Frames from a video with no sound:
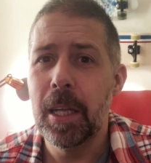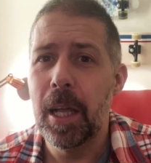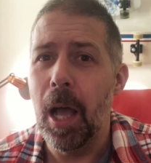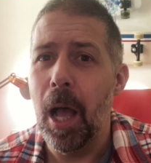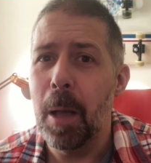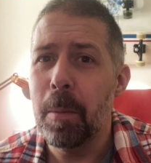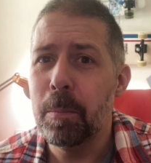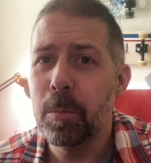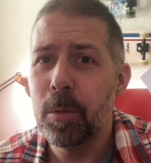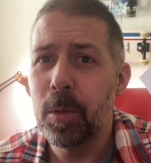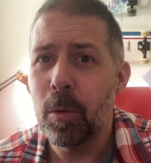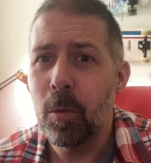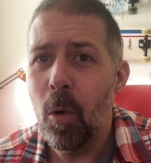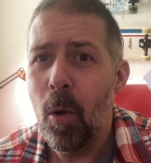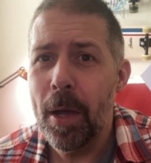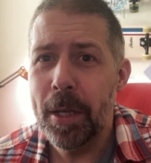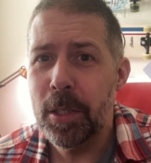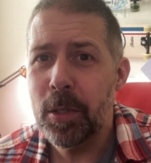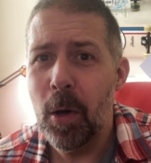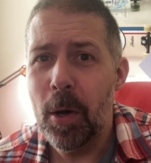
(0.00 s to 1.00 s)
So I'm
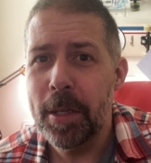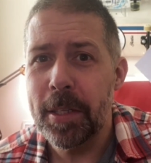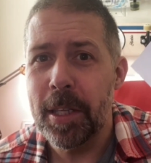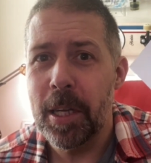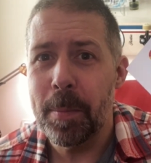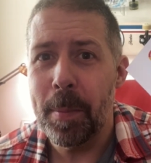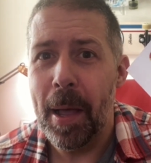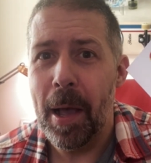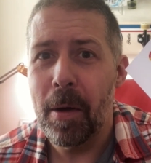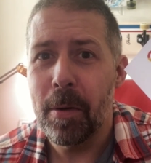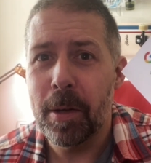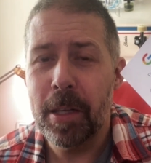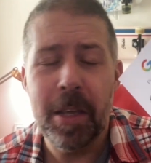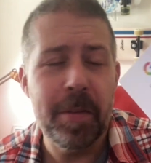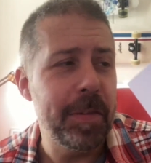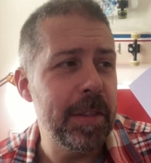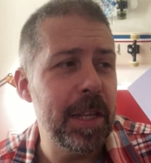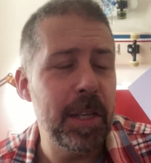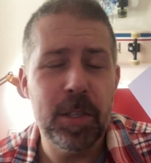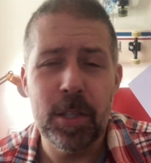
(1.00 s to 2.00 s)
quite excited about
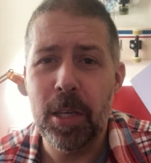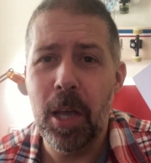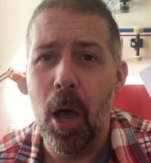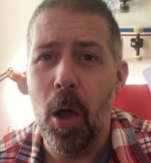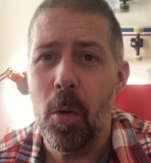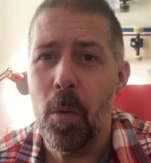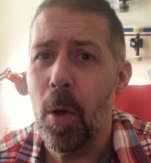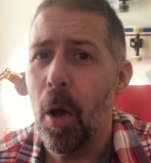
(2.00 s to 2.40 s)
giving this a go.